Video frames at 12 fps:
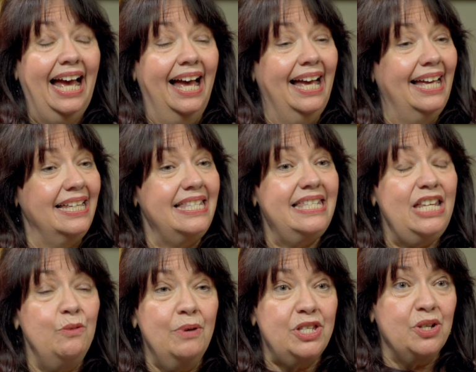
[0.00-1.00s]
Uh,
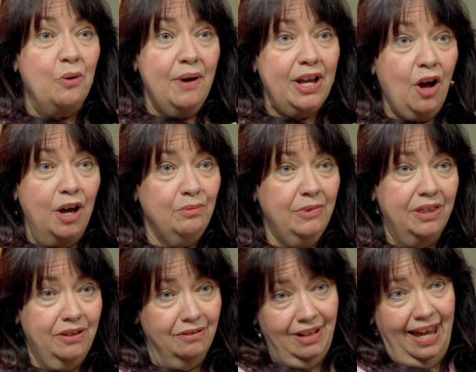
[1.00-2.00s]
see what's going on
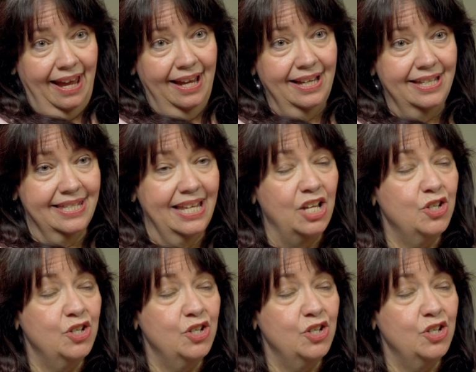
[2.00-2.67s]
with your legs.